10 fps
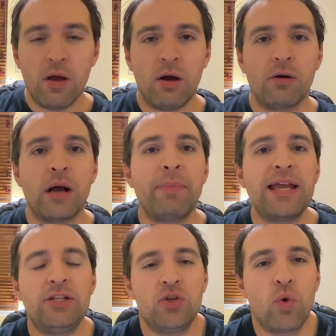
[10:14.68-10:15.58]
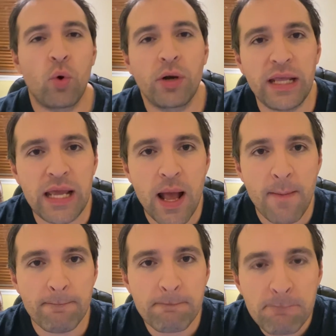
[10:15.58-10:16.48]
are a minority
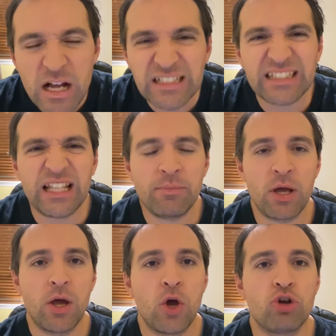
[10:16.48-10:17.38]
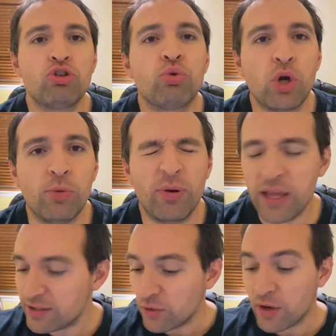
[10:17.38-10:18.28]
Muslim group.
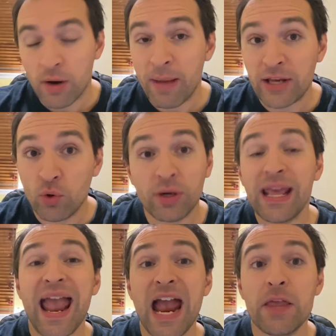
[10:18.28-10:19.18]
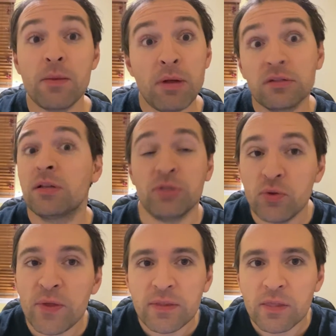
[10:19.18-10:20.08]
Okay, so they're a minority and a Muslim. You
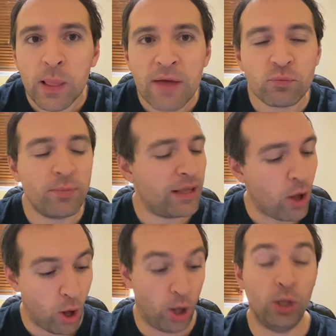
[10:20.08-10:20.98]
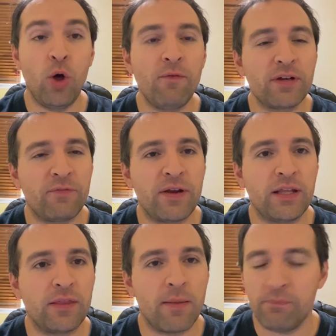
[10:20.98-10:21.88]
think that the left will be all over
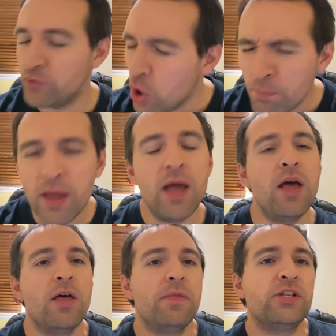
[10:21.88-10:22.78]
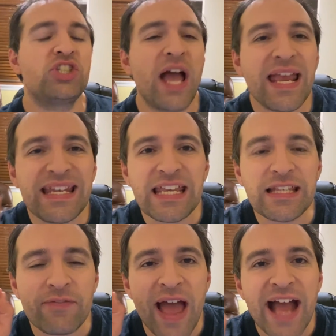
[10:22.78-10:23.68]
defending them? Nope. The Chinese
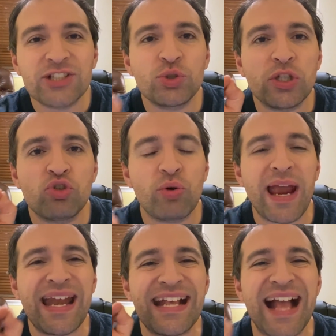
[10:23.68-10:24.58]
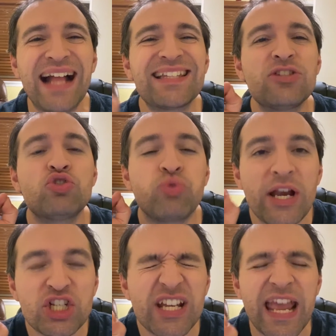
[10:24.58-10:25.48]
have actually created
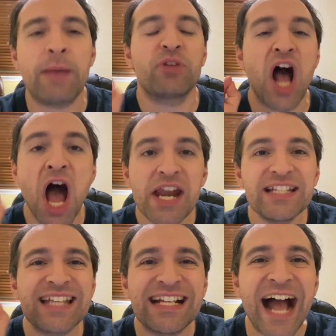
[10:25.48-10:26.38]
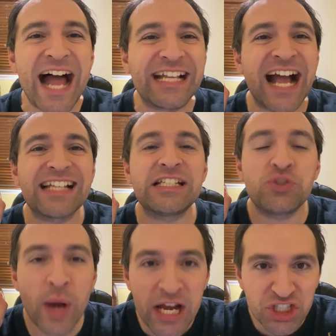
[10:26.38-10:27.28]
concentration camps. Honest to God,
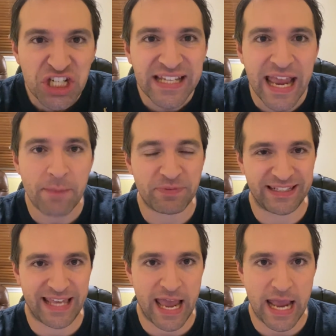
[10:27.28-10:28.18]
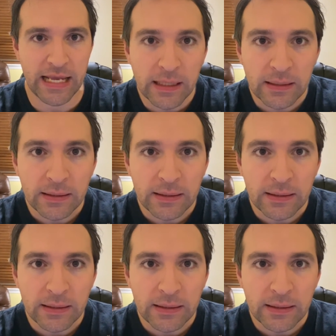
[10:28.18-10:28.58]
concentration camps, gang.